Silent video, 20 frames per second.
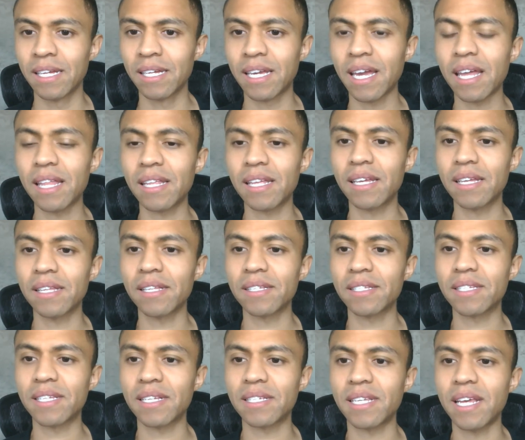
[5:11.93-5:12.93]
Kaylee Hill
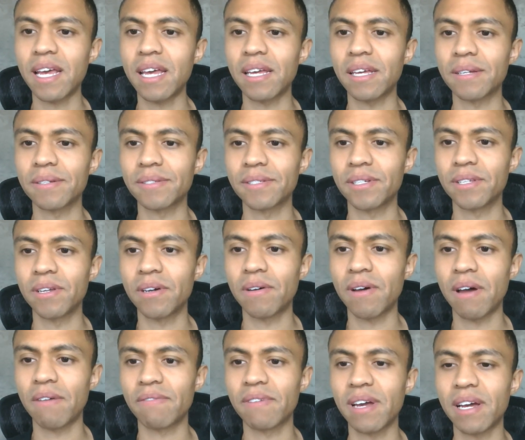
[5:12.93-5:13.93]
says, Hey, you know,
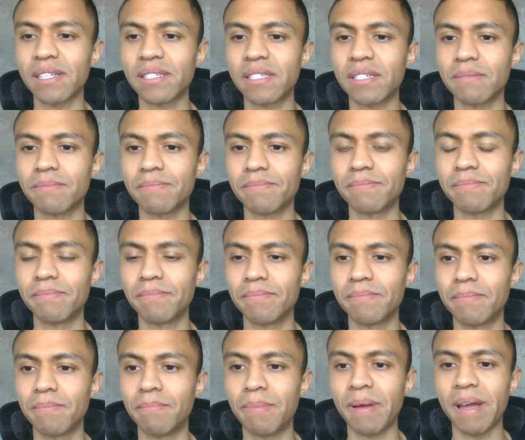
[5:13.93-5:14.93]
I've got some
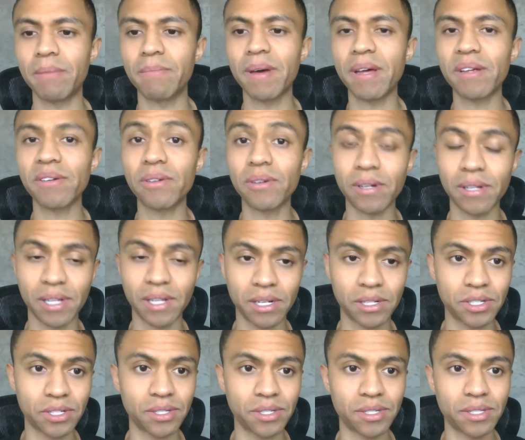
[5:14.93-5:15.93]
paid medical
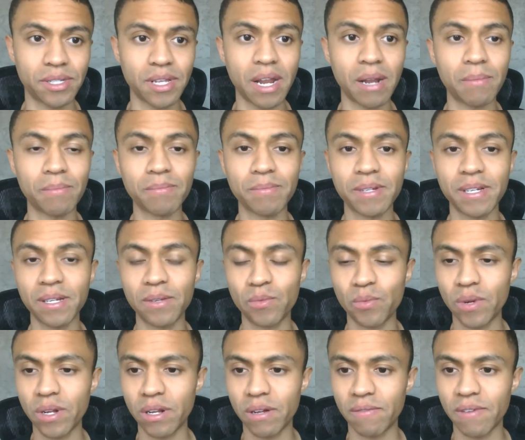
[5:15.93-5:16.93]
collections that I'm getting
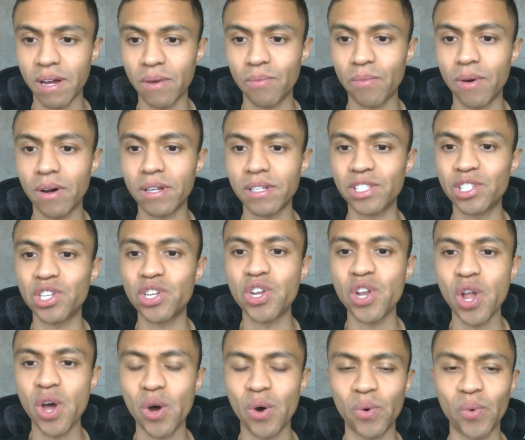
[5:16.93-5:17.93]
rid of. I want to
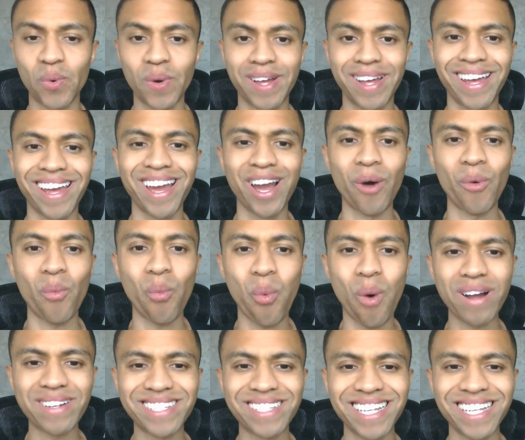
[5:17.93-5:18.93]
know
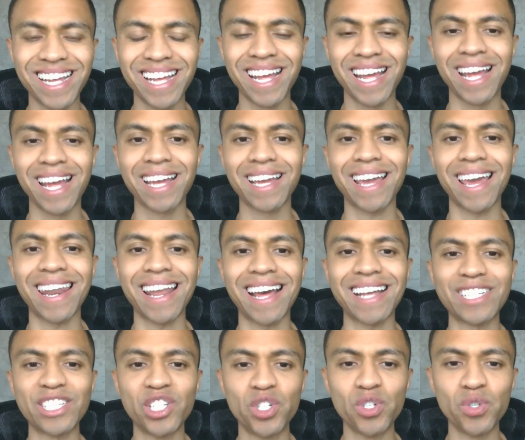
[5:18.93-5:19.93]
what can
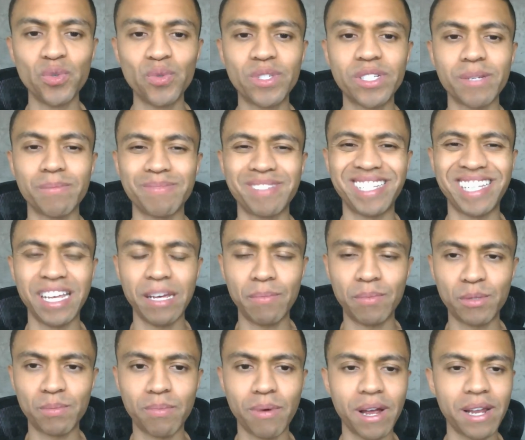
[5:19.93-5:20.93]
I do? Some
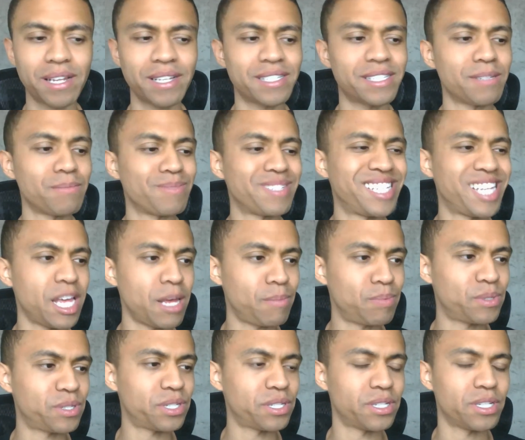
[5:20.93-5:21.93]
tips, Brandon, some
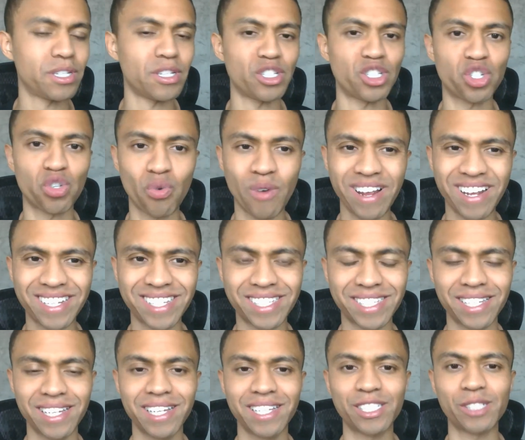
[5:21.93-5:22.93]
tips and
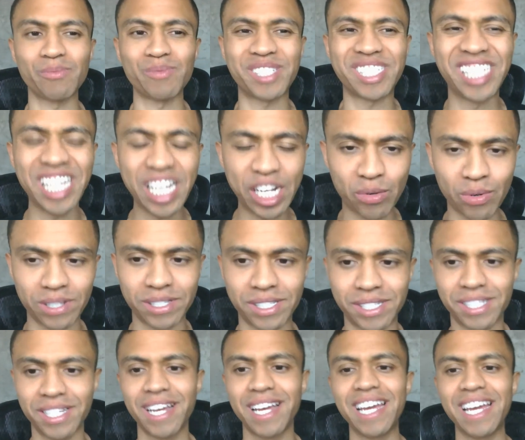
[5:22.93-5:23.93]
tricks, some
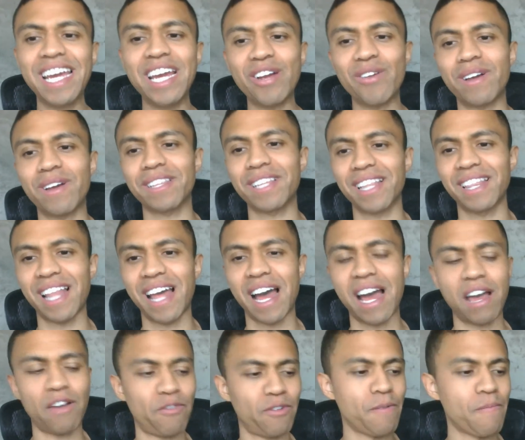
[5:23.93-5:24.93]
secrets here on the
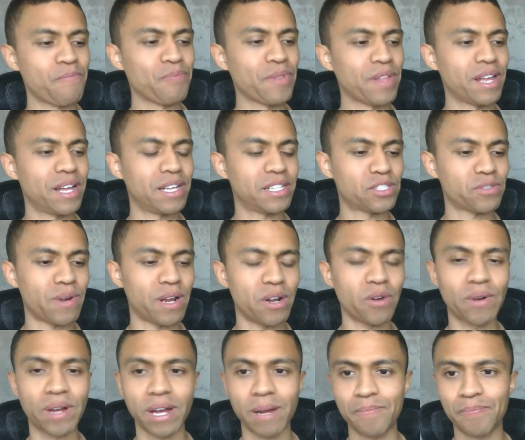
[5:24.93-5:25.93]
live. That's right.
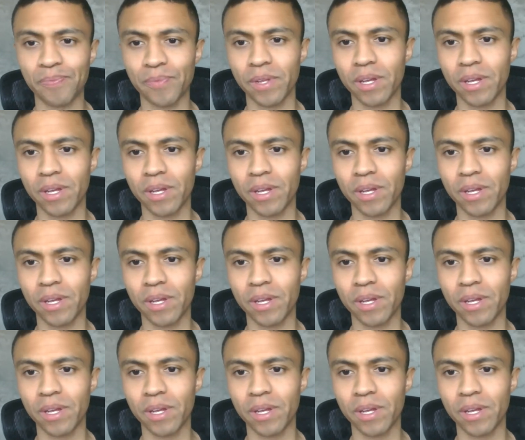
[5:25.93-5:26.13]
Okay.